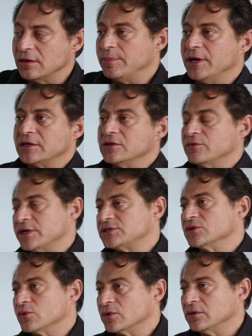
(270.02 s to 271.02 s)
compared to the
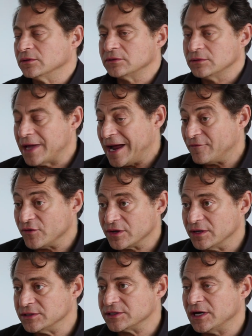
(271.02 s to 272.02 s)
rest of the world.
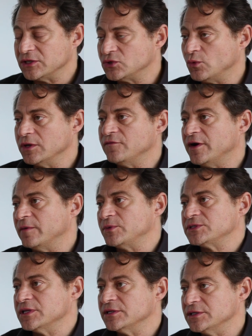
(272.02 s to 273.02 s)
Africa has got
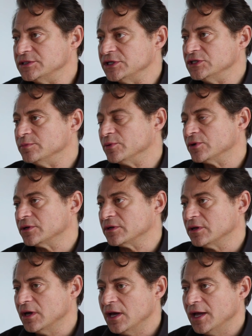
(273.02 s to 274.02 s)
25% of the disease
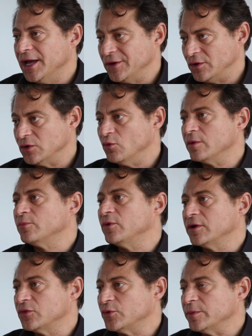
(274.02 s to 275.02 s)
burden and only
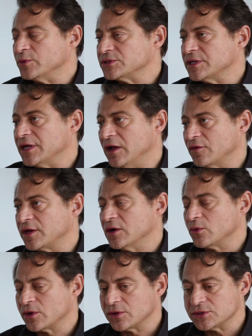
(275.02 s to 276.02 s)
1.3% of the
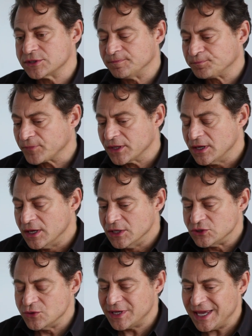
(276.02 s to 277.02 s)
healthcare workers.
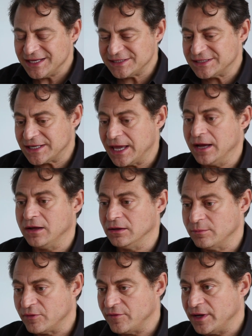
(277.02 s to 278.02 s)
So you can't
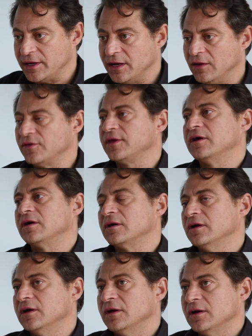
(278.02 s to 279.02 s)
scale and provide
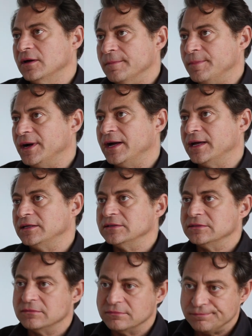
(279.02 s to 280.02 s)
healthcare by
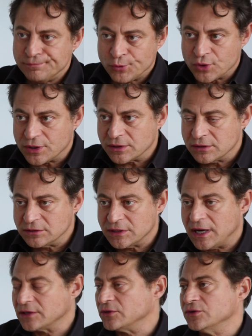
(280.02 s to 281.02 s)
more
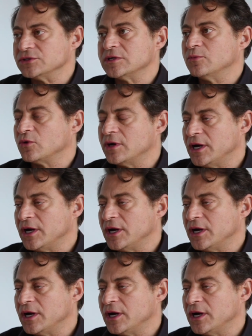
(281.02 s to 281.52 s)
doctors and more